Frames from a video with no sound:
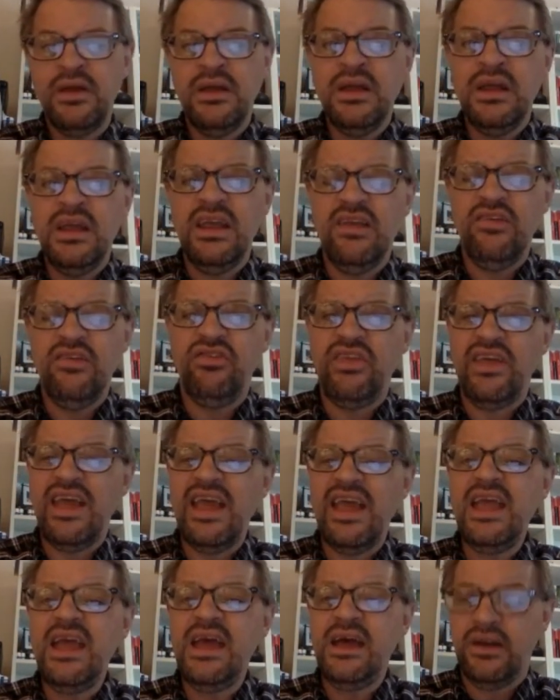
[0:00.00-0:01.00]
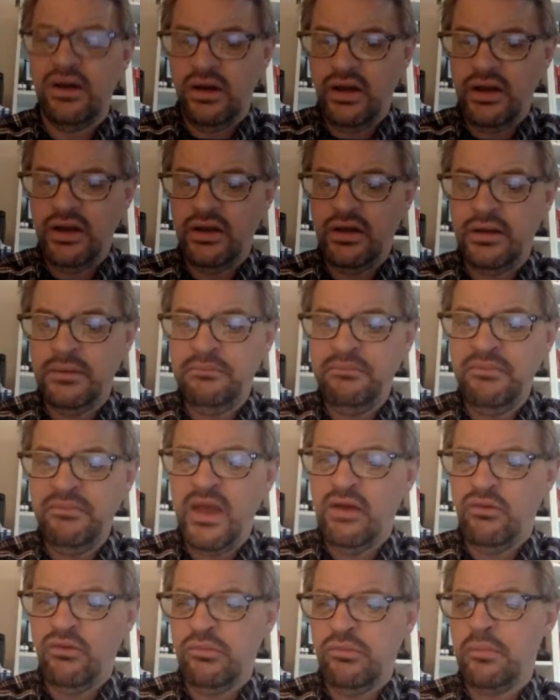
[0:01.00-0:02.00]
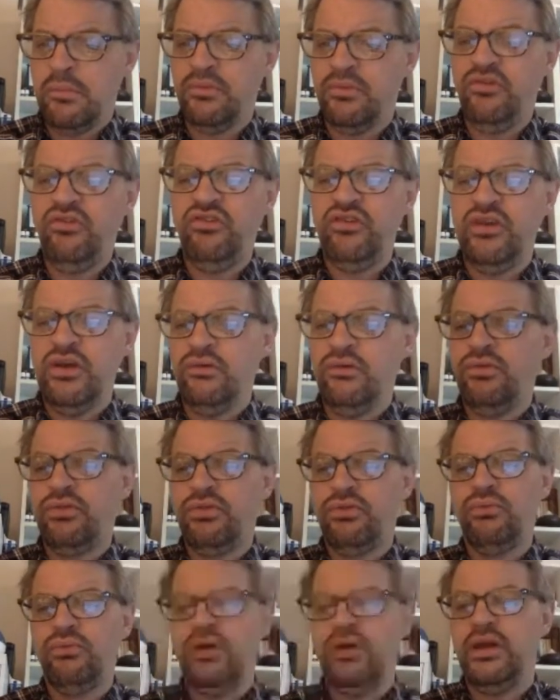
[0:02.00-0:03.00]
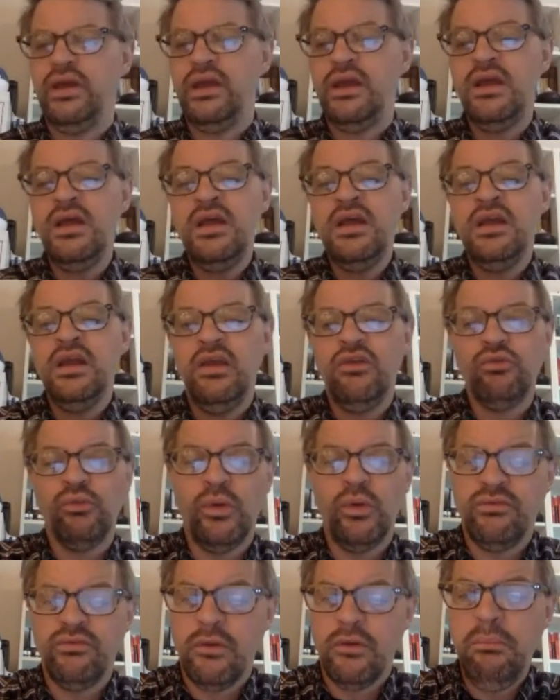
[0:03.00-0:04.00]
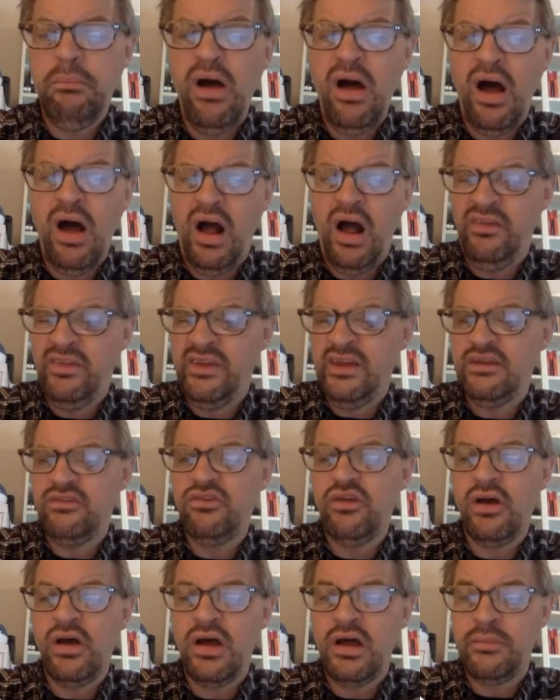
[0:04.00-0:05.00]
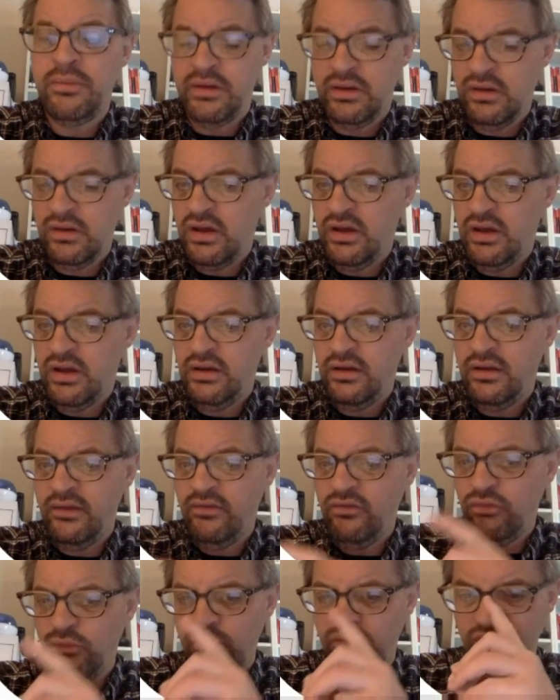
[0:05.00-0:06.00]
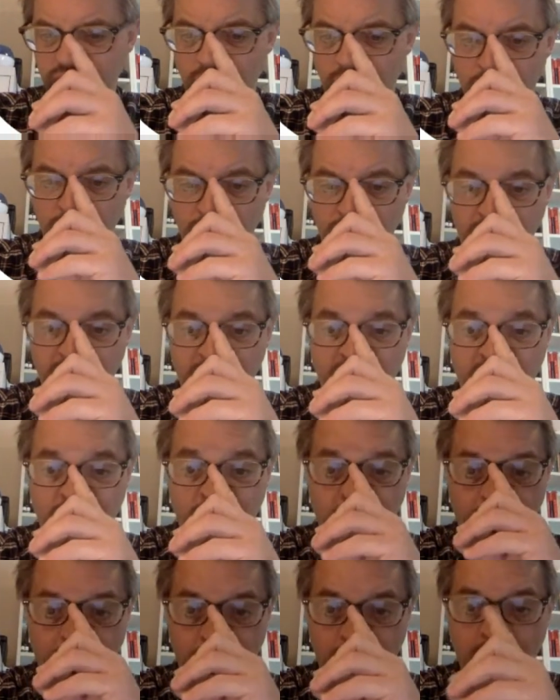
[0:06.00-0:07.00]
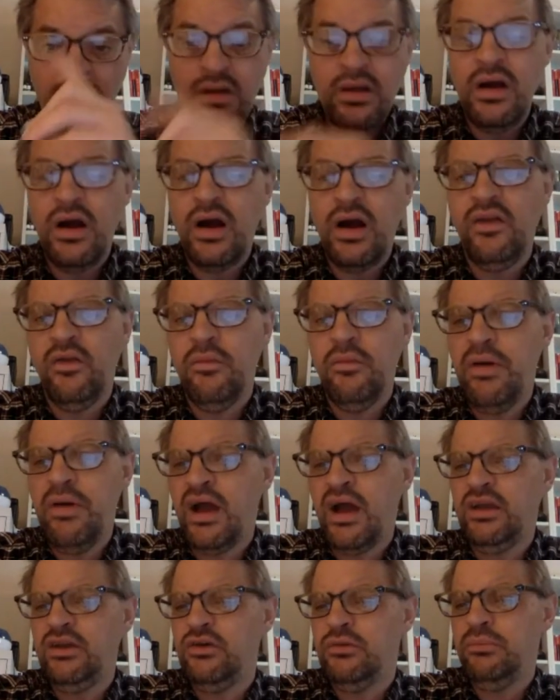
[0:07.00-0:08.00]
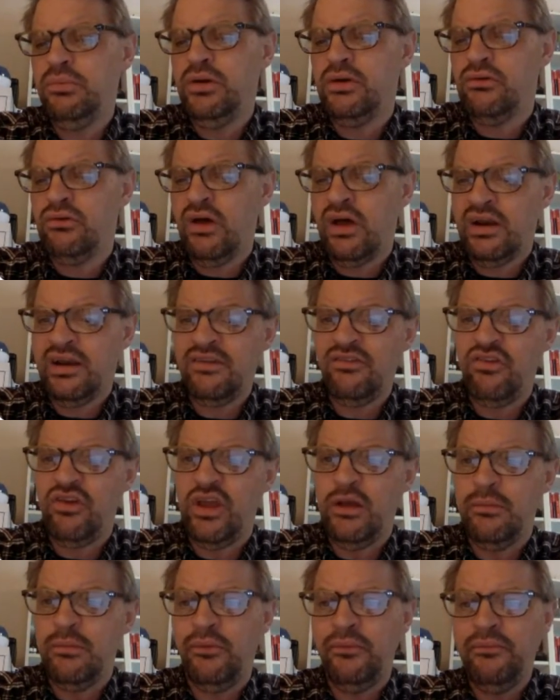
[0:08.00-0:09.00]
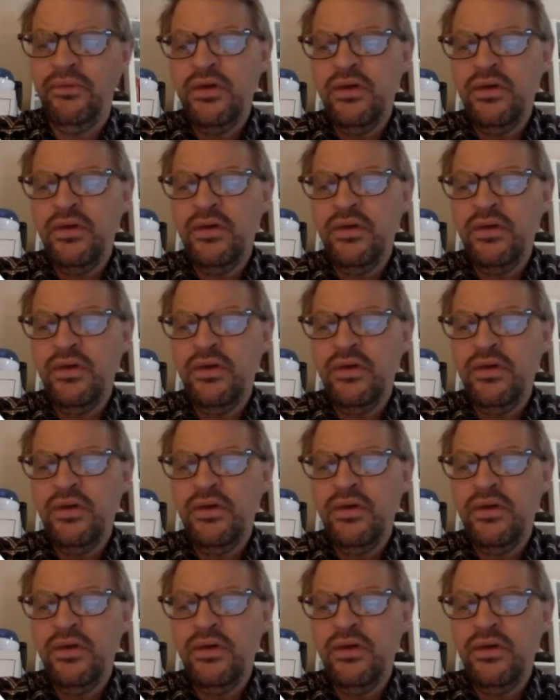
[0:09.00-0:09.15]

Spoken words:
is the anion. And remember, CO3 is one of our polyatomic ions, which are listed on the back of your periodic table.